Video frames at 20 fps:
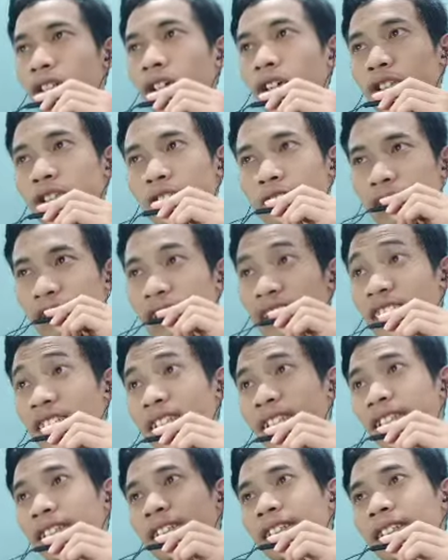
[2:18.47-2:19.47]
Coarse
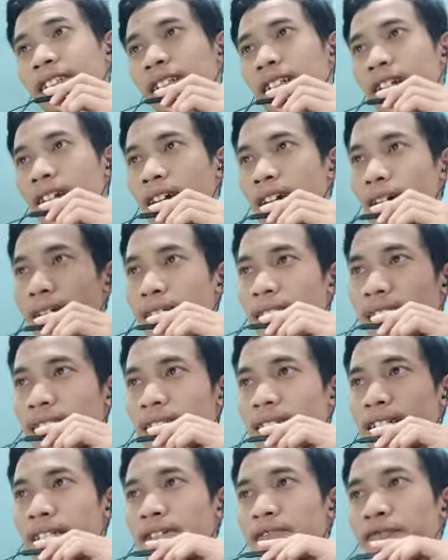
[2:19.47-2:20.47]
grinding.
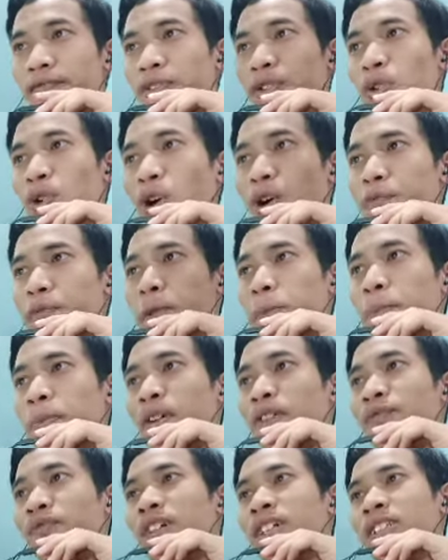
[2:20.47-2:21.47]
In view of the
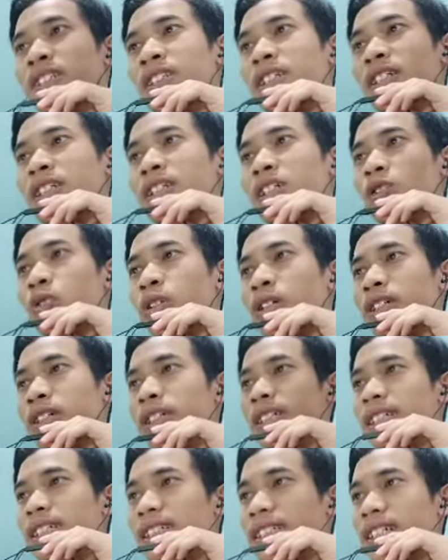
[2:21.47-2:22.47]
perfection
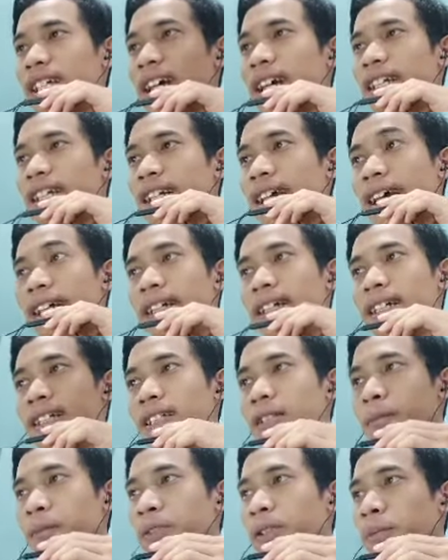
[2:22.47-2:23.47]
required in an
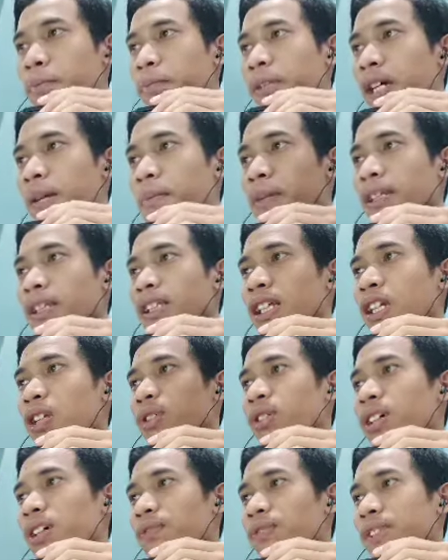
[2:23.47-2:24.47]
ideally prepared
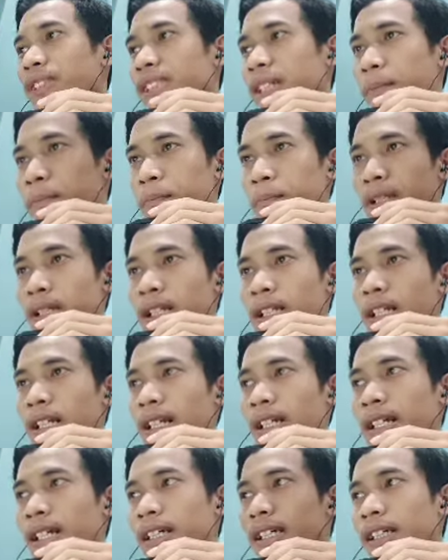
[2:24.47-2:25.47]
metallographic sample,
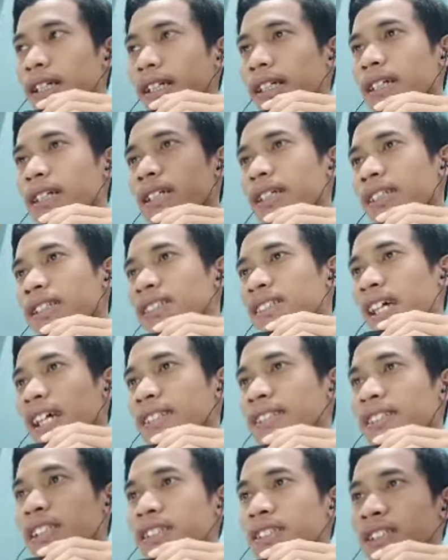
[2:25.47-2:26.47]
it is
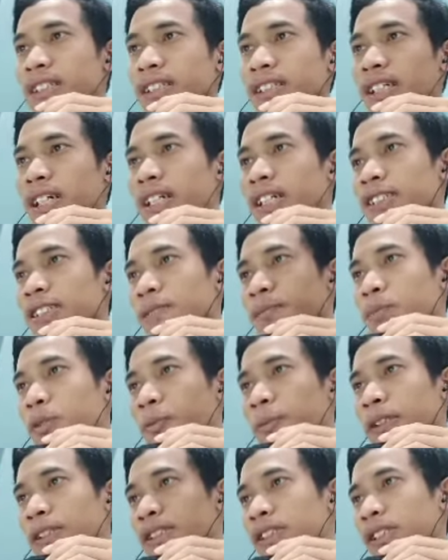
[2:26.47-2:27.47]
essential that each
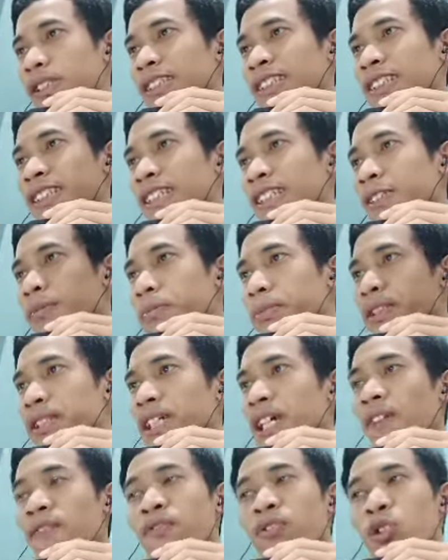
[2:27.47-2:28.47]
preparation stage be
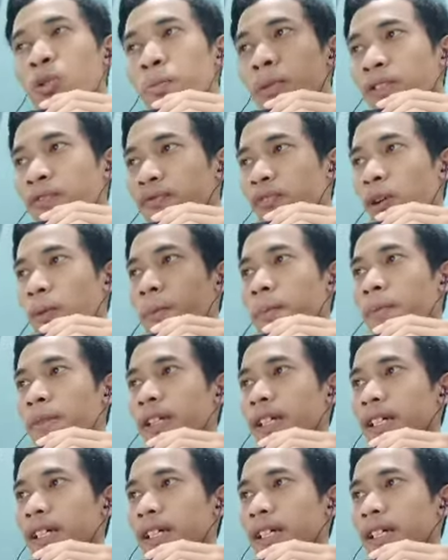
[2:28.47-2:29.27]
carefully performed.